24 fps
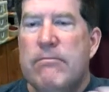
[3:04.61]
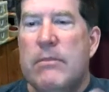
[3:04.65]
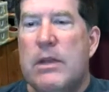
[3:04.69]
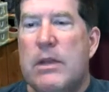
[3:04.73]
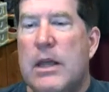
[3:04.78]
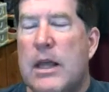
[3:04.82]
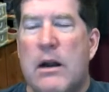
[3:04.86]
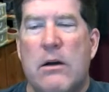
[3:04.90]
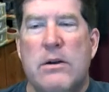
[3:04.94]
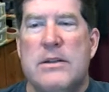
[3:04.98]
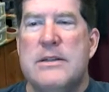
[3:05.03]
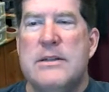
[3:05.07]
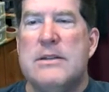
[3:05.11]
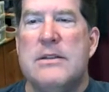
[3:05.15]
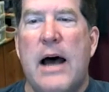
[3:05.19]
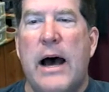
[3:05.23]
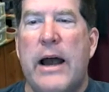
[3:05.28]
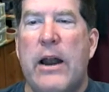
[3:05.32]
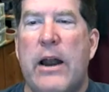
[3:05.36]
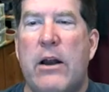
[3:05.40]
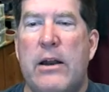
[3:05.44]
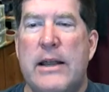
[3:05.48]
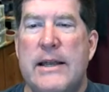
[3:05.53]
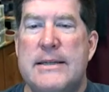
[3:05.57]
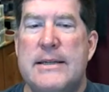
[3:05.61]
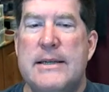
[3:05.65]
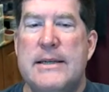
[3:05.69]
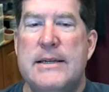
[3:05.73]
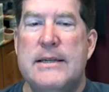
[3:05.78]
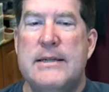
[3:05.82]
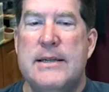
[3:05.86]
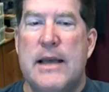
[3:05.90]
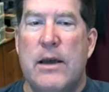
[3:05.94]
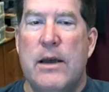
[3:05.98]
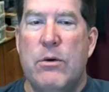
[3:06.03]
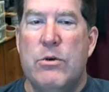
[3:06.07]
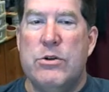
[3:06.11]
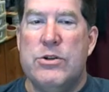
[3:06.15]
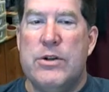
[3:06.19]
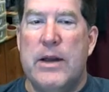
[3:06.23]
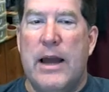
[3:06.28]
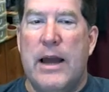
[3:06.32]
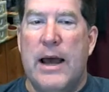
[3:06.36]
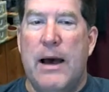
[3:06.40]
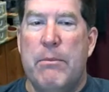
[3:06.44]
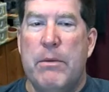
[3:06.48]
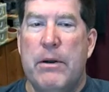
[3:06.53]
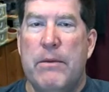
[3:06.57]
you know, it's not easy to say what should
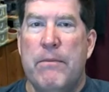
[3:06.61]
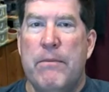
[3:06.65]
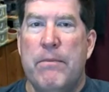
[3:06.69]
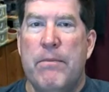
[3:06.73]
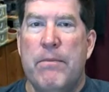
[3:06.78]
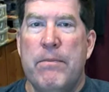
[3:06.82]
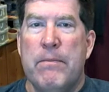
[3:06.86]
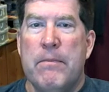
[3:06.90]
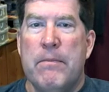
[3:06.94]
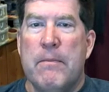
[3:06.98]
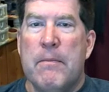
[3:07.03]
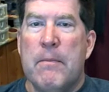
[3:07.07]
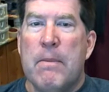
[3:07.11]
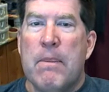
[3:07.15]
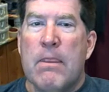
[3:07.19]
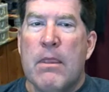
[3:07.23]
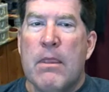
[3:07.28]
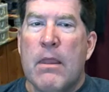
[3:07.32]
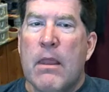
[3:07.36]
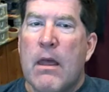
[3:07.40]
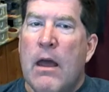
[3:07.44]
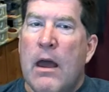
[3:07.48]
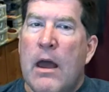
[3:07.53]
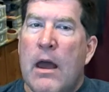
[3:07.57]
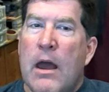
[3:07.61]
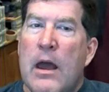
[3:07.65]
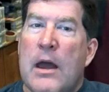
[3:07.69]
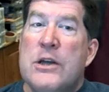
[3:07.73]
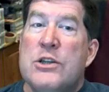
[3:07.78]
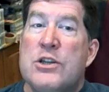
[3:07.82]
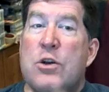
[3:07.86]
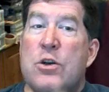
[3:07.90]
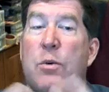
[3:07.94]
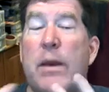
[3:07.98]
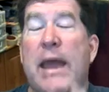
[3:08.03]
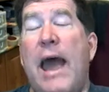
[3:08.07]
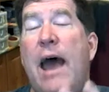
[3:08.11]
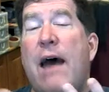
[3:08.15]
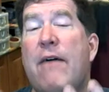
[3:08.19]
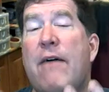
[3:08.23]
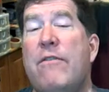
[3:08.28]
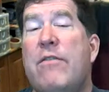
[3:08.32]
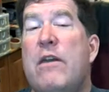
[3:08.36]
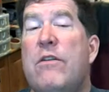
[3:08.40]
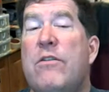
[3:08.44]
happen. So we have this